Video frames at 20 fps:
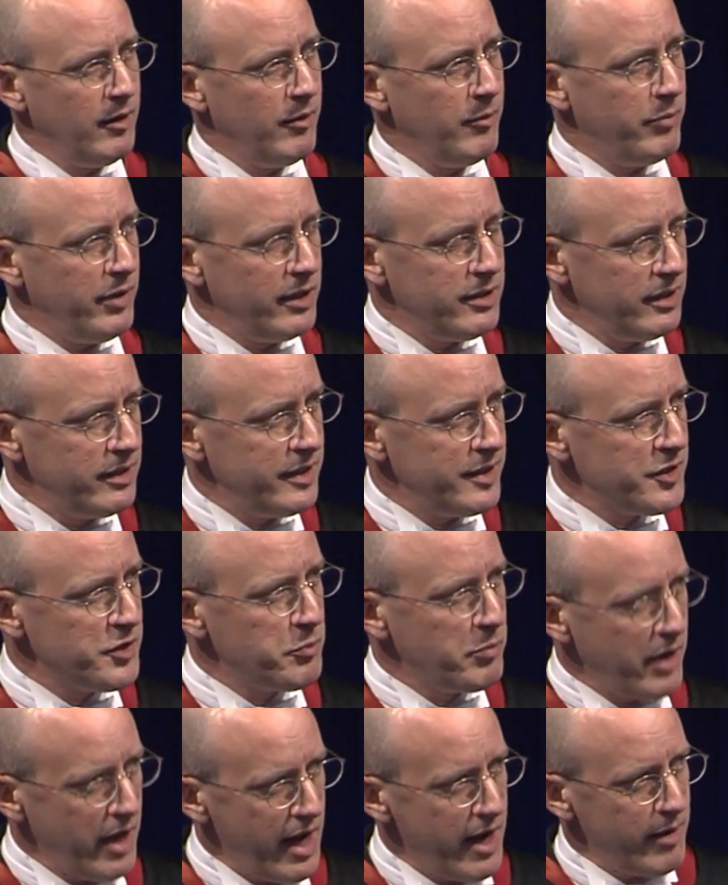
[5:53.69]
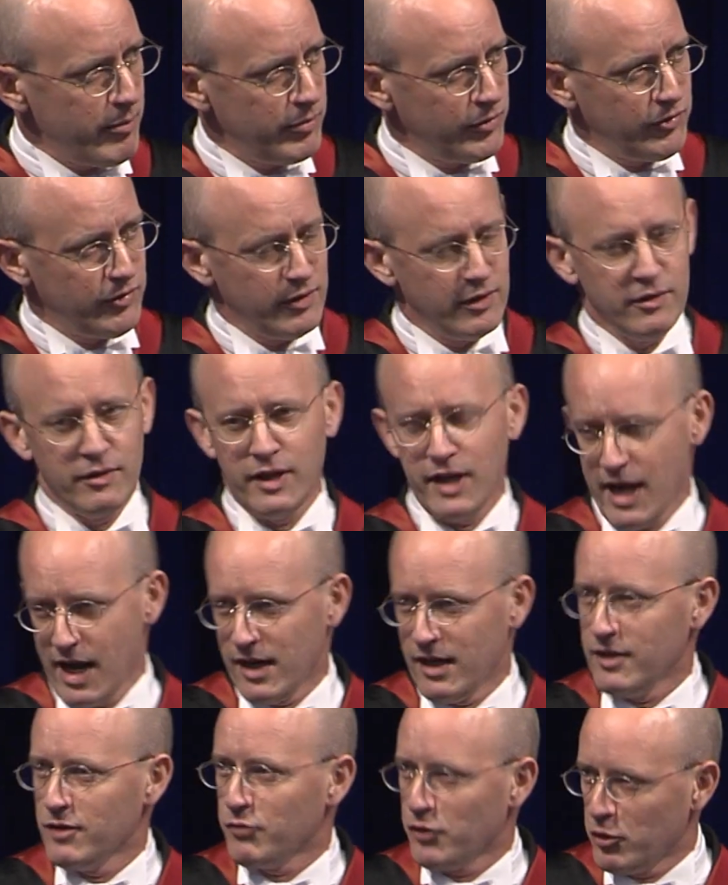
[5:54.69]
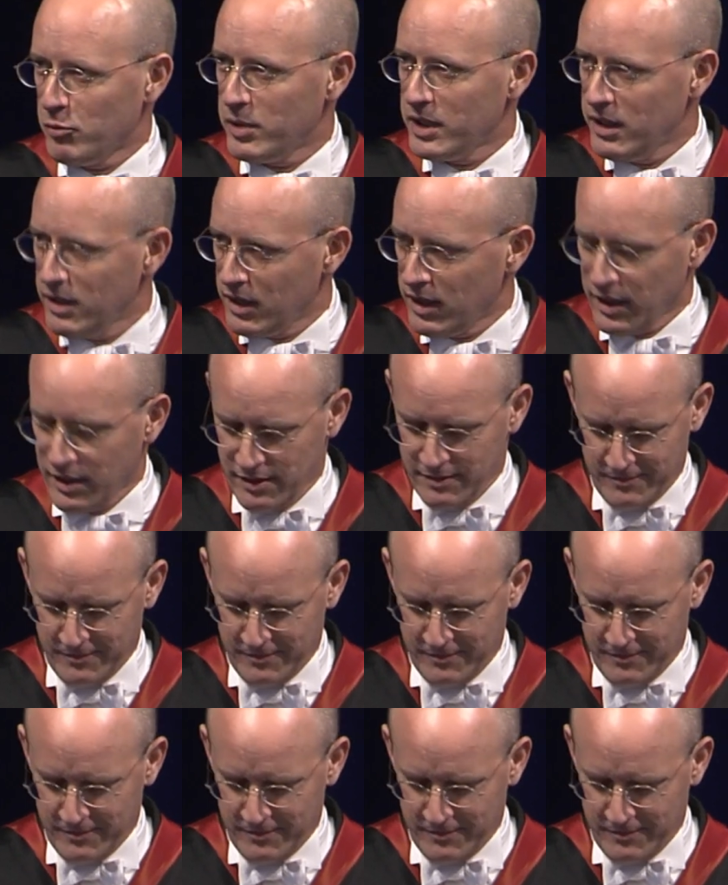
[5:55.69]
but it is perhaps the end of the beginning.